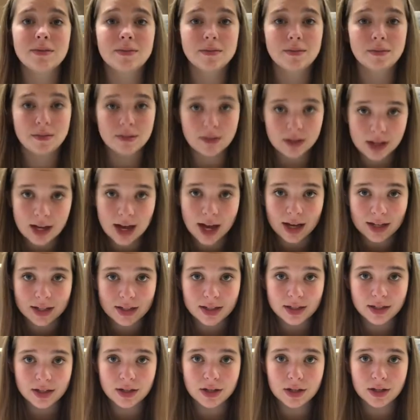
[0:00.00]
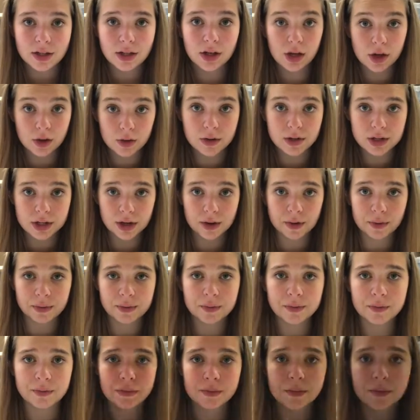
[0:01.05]
Yes, you do.
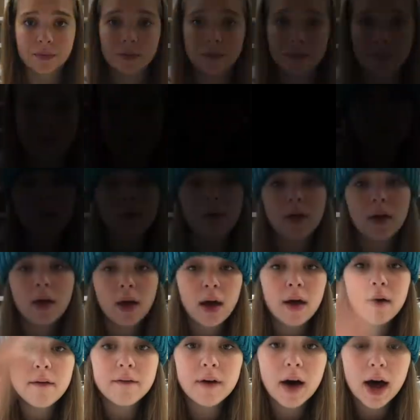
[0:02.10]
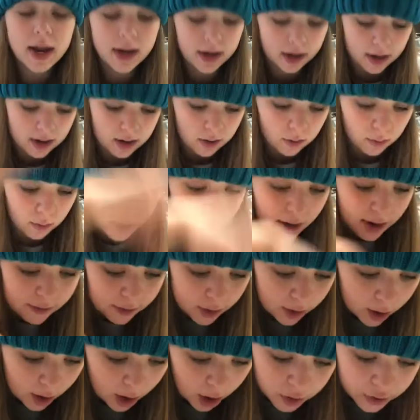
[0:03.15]
Fine, whatever,
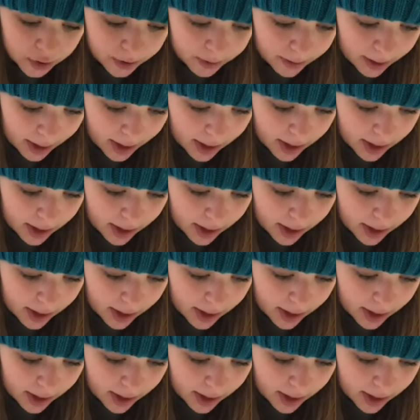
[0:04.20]
I'll do it.